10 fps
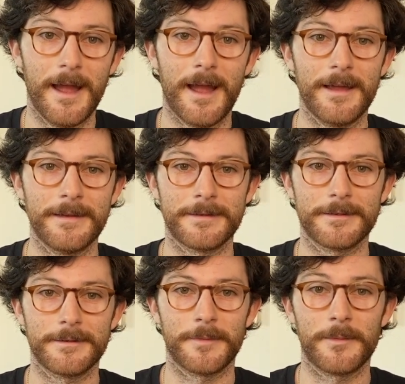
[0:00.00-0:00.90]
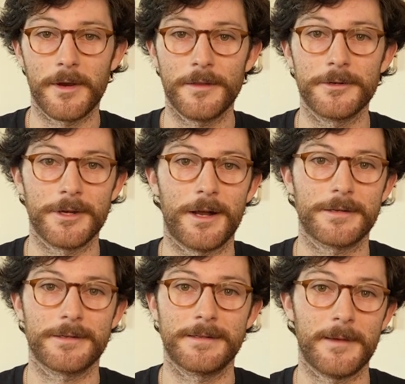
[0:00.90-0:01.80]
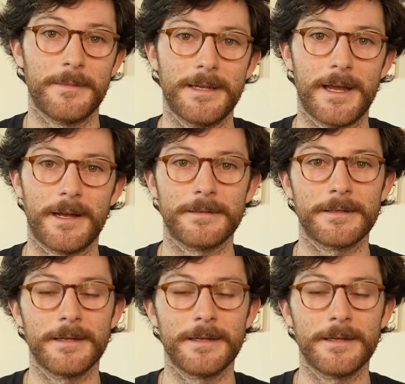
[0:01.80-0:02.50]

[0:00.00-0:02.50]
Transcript: And my brother Josh sat me down